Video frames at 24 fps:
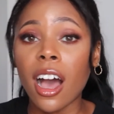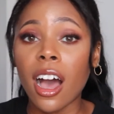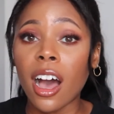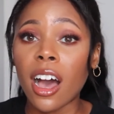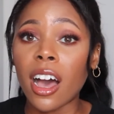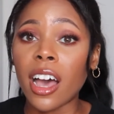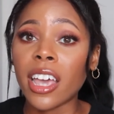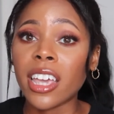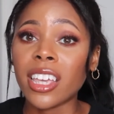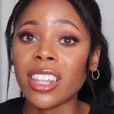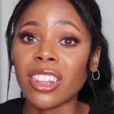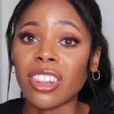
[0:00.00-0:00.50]

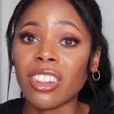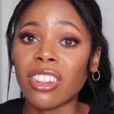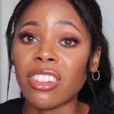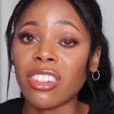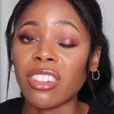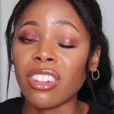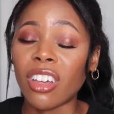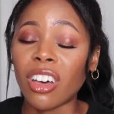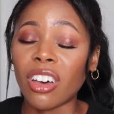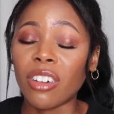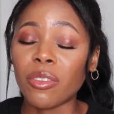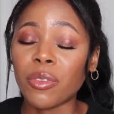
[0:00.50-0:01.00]
I
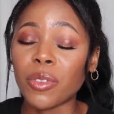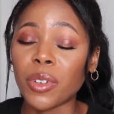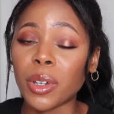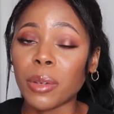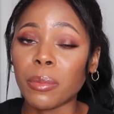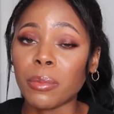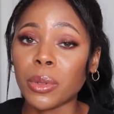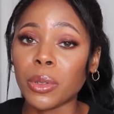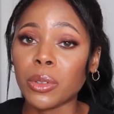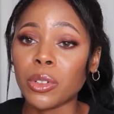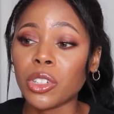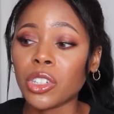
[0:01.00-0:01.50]
love
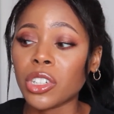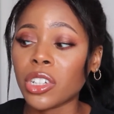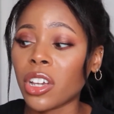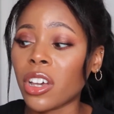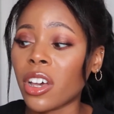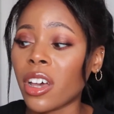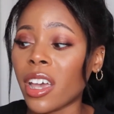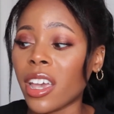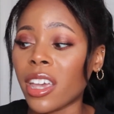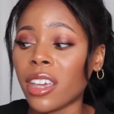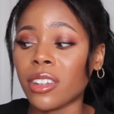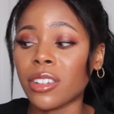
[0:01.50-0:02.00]

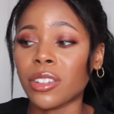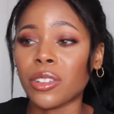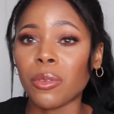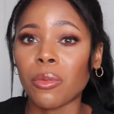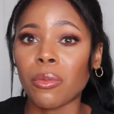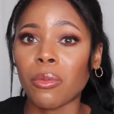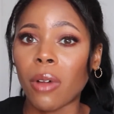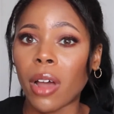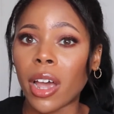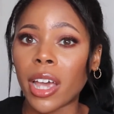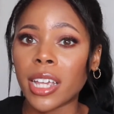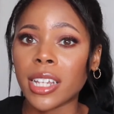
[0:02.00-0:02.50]
kombucha and
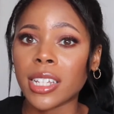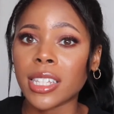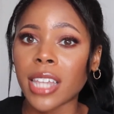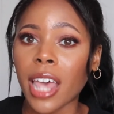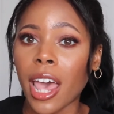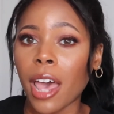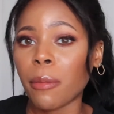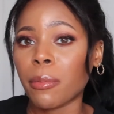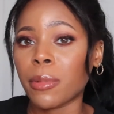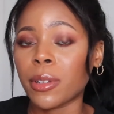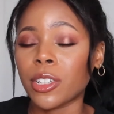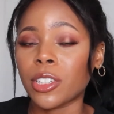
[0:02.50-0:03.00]
Rise
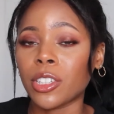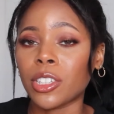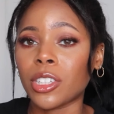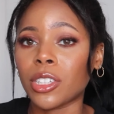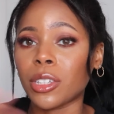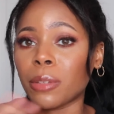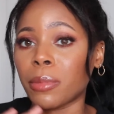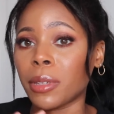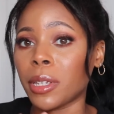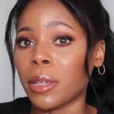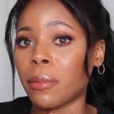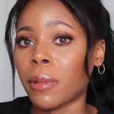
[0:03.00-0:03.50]
happens
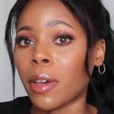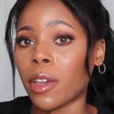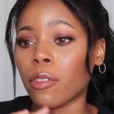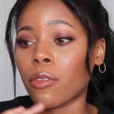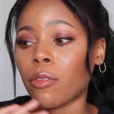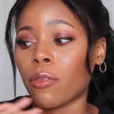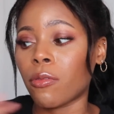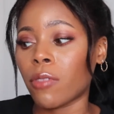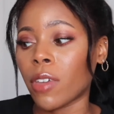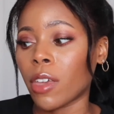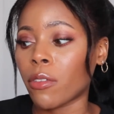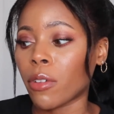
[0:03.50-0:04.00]
to be my
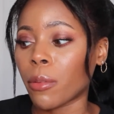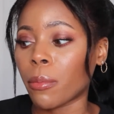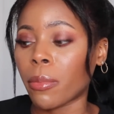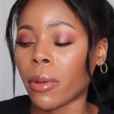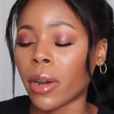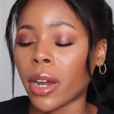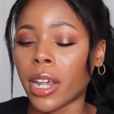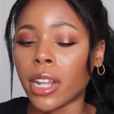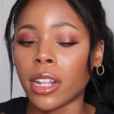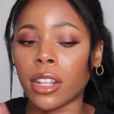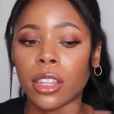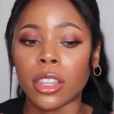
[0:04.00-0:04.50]
favorite
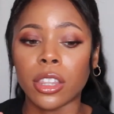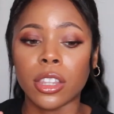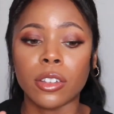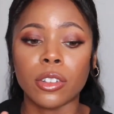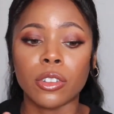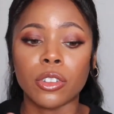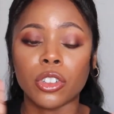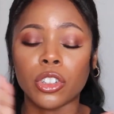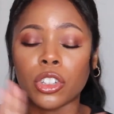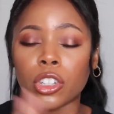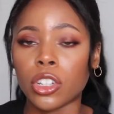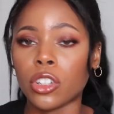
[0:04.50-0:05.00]
brand. The
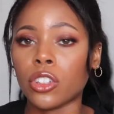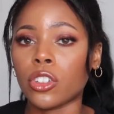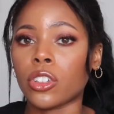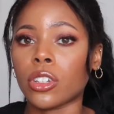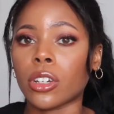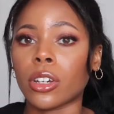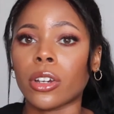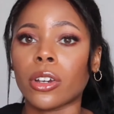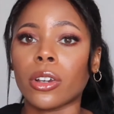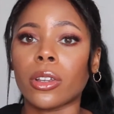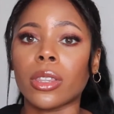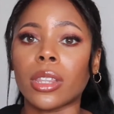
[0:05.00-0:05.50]

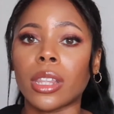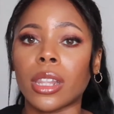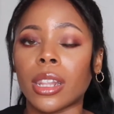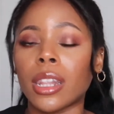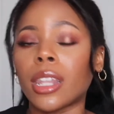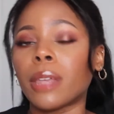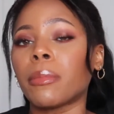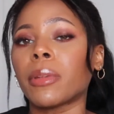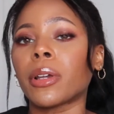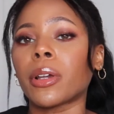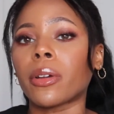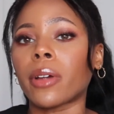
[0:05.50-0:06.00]
ginger, the
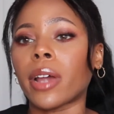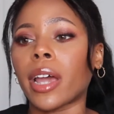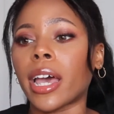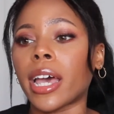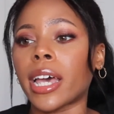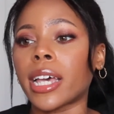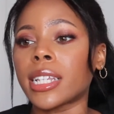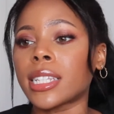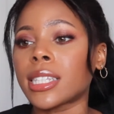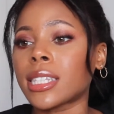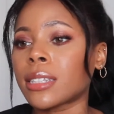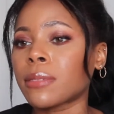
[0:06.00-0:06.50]

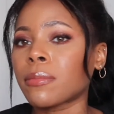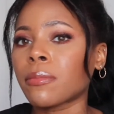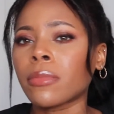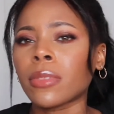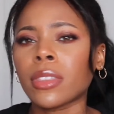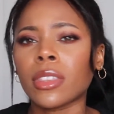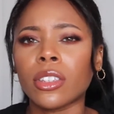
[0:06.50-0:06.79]
lemongrass.